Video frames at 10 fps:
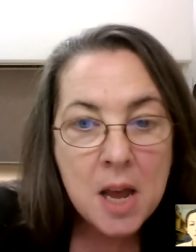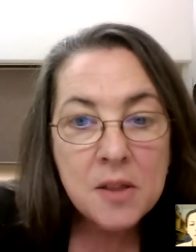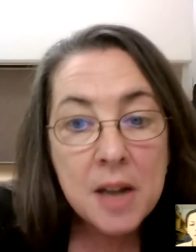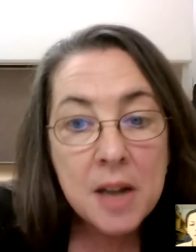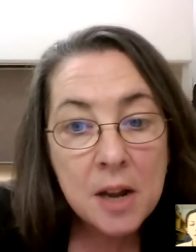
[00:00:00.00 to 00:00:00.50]

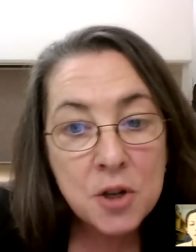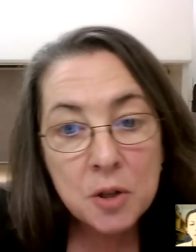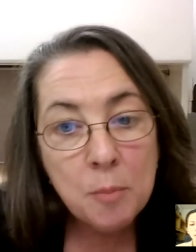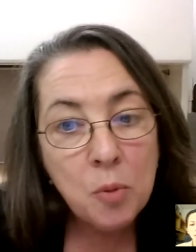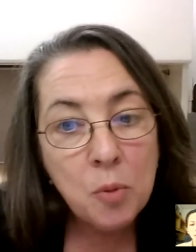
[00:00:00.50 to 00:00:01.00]
The National
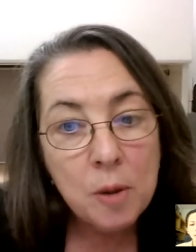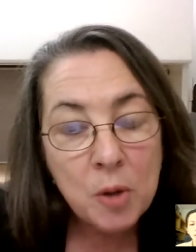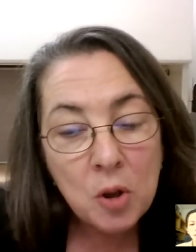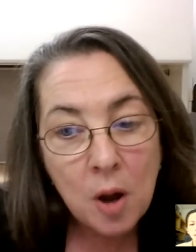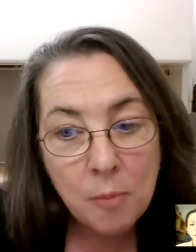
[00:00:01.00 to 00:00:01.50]

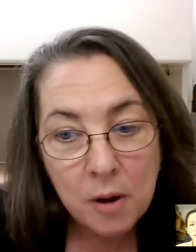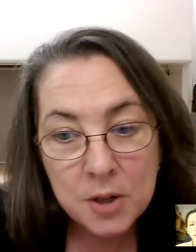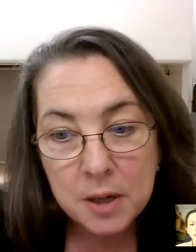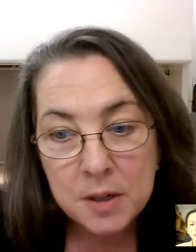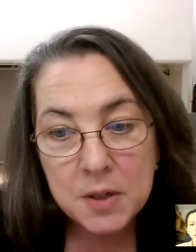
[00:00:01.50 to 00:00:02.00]
Employment Law
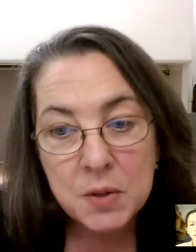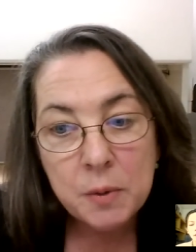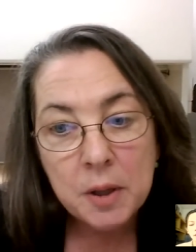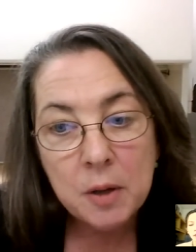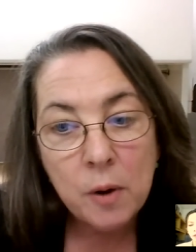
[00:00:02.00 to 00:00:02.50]
Project is
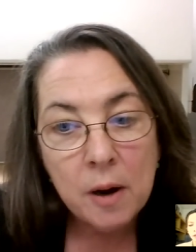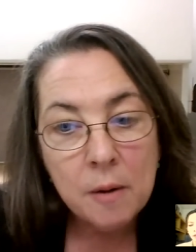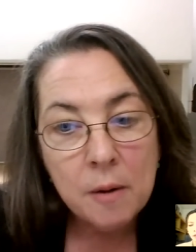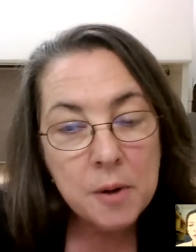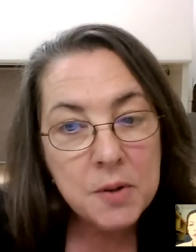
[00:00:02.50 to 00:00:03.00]
really where I
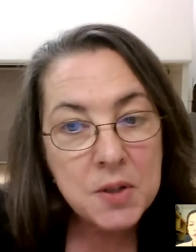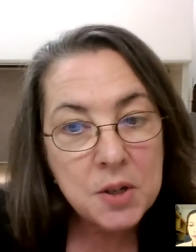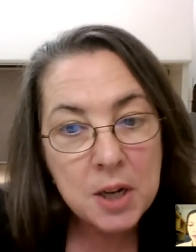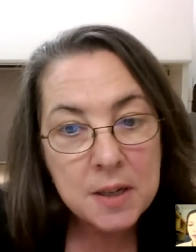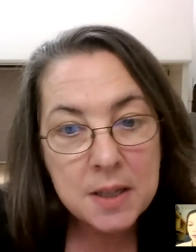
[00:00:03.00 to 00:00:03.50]
would
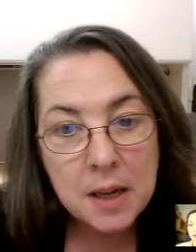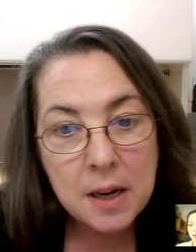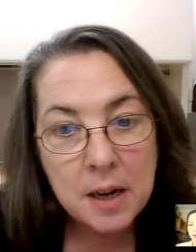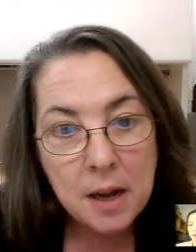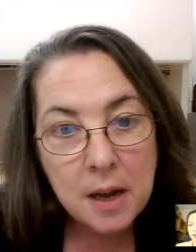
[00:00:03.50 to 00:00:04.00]
suggest
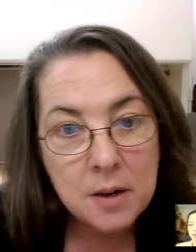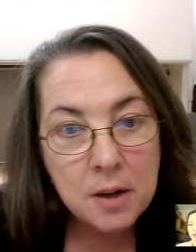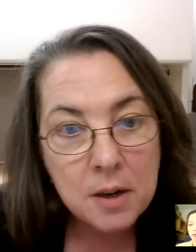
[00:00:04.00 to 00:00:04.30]
that Ed